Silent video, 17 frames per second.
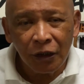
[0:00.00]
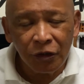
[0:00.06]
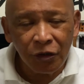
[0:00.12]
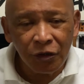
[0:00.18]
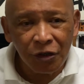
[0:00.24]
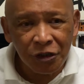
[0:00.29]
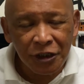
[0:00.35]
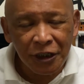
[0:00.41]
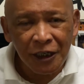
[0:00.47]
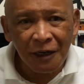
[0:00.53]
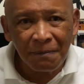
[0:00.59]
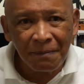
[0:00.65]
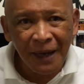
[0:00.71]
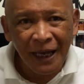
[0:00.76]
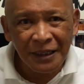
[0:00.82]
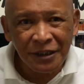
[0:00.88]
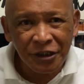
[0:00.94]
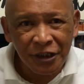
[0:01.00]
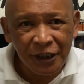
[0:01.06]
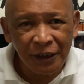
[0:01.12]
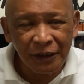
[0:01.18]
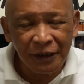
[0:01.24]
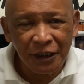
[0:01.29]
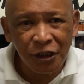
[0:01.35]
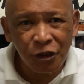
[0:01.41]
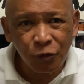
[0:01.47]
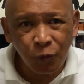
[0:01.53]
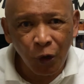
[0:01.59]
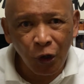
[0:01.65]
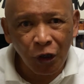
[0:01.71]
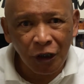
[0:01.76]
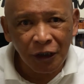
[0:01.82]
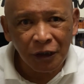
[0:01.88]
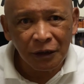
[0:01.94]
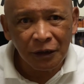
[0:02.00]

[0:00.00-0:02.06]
Do you see a man skilled in his work?